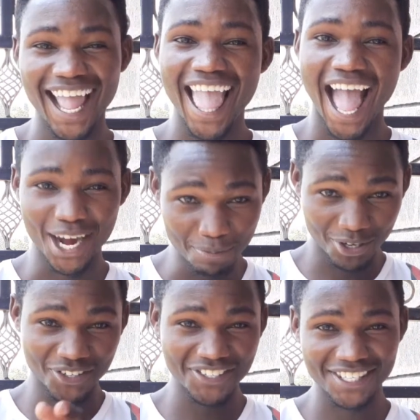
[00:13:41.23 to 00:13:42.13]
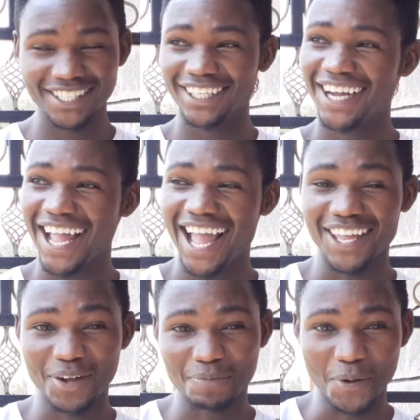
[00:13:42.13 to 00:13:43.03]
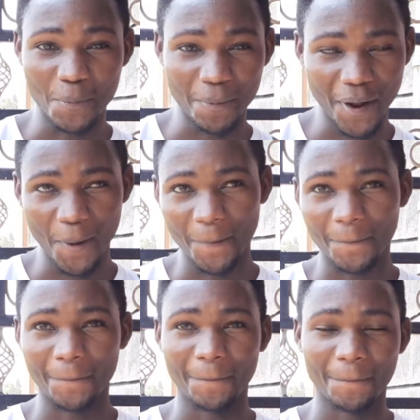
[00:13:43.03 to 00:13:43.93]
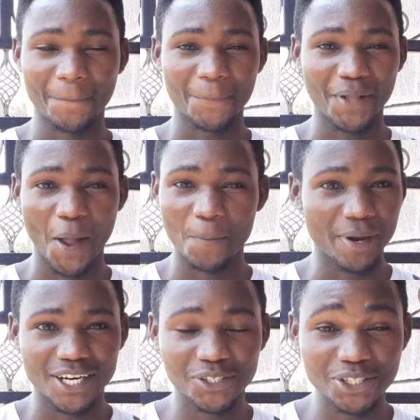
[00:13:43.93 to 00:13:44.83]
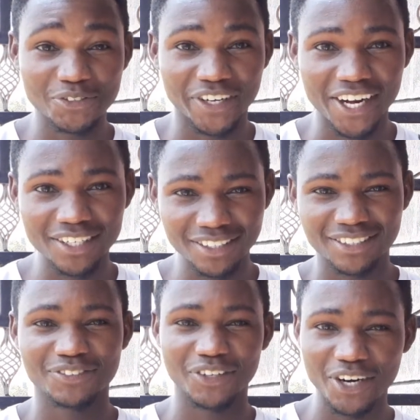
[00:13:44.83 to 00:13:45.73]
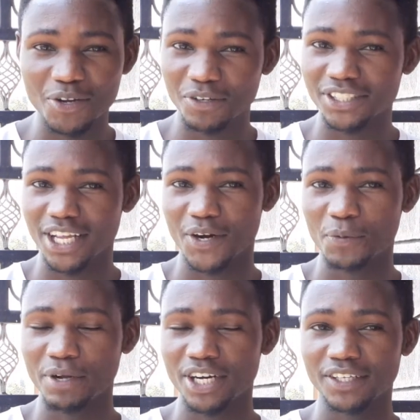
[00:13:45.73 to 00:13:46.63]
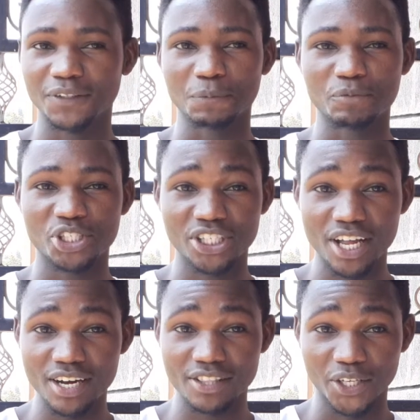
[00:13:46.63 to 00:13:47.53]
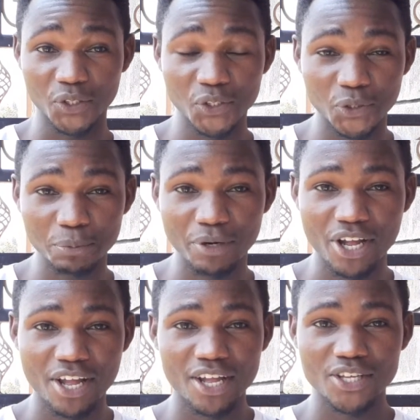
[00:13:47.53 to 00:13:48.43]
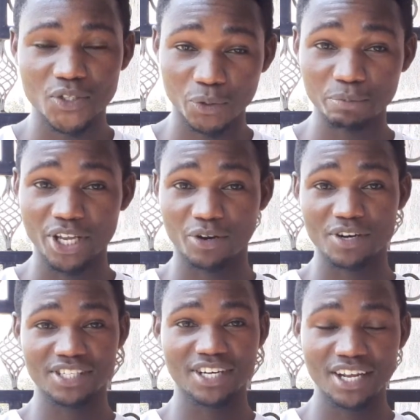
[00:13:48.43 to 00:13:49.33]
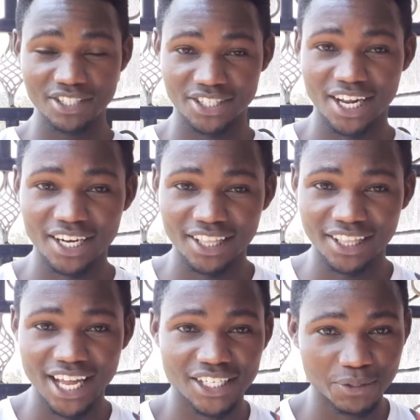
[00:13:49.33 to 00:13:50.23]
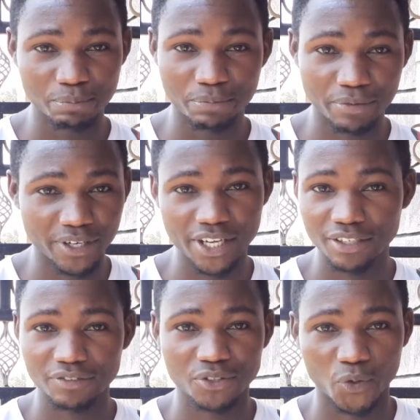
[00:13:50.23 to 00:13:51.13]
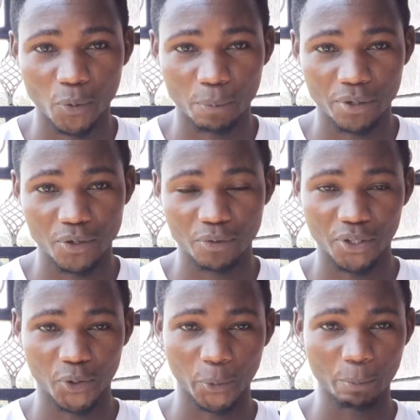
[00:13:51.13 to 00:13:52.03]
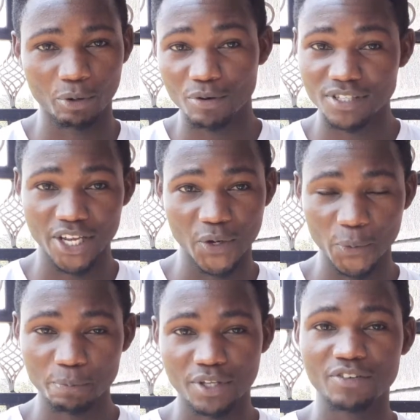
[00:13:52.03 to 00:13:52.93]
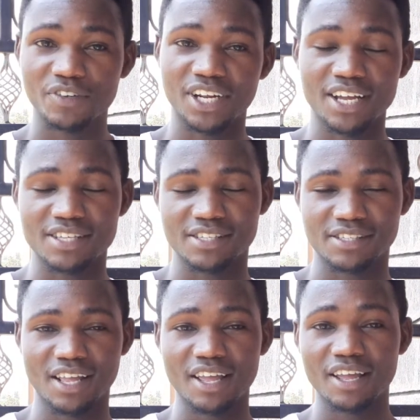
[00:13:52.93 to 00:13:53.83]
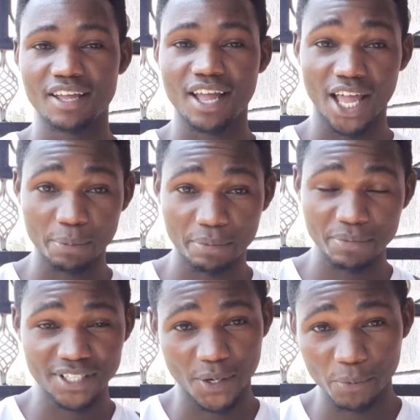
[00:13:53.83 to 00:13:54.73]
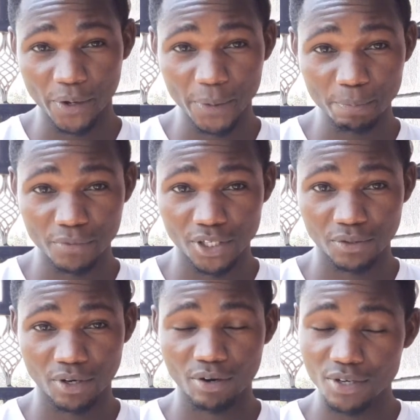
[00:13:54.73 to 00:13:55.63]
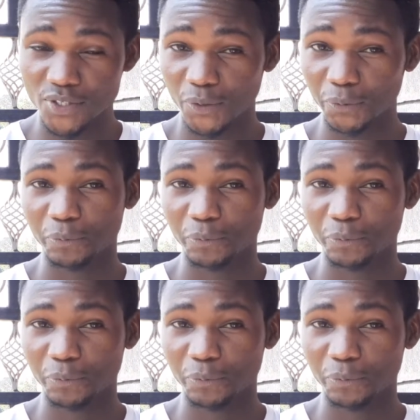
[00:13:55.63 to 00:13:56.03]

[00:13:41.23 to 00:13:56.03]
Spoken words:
and because you have been my good friend, following what I normally share in the YouTube, so I consider sharing that brief topic with you, because I know if it has helped me somewhere, it will also